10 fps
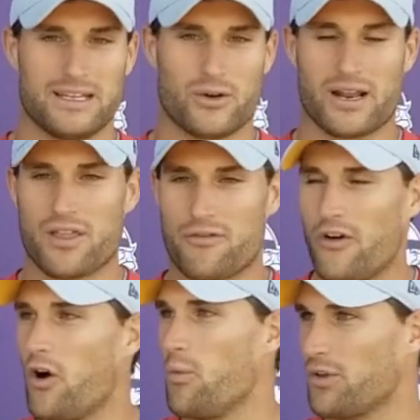get on the
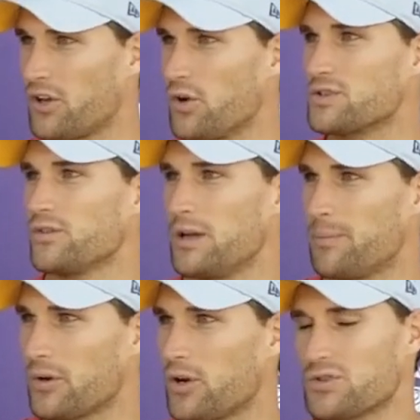phone with Coach Flip
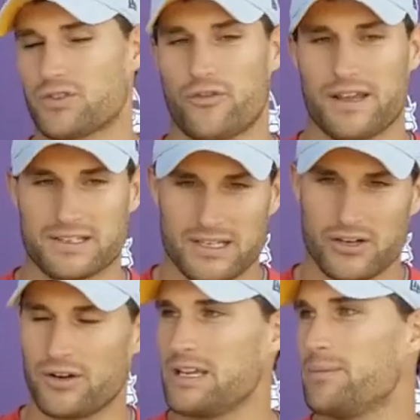or Coach Stefanski
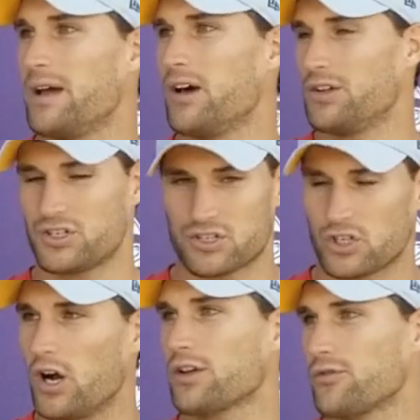or an email and just
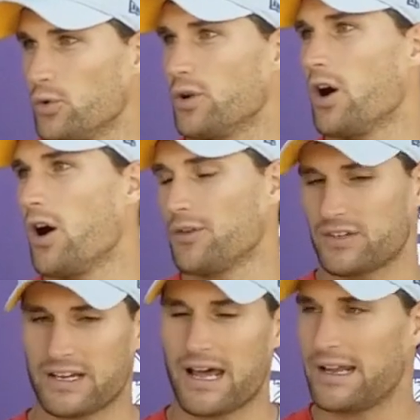talk through it all to
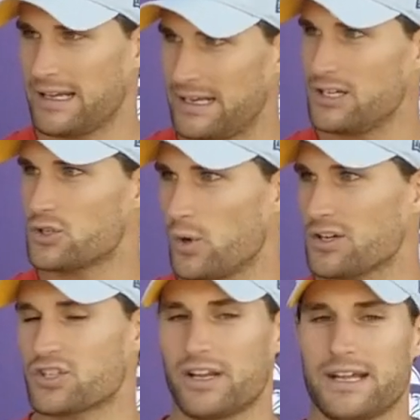kind of get each
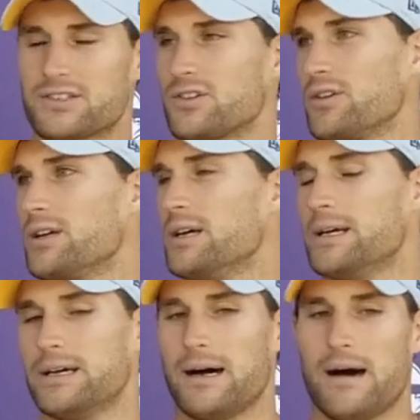question answered
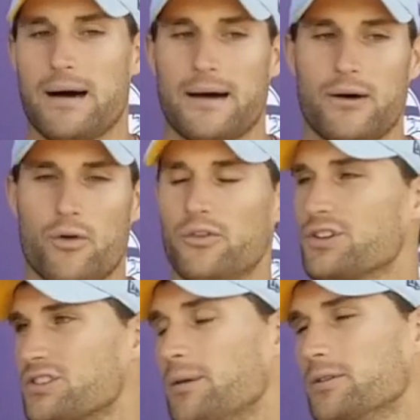over the
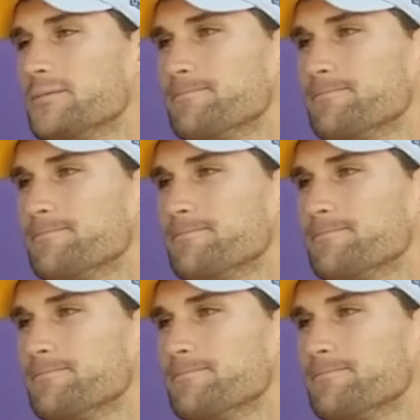summer.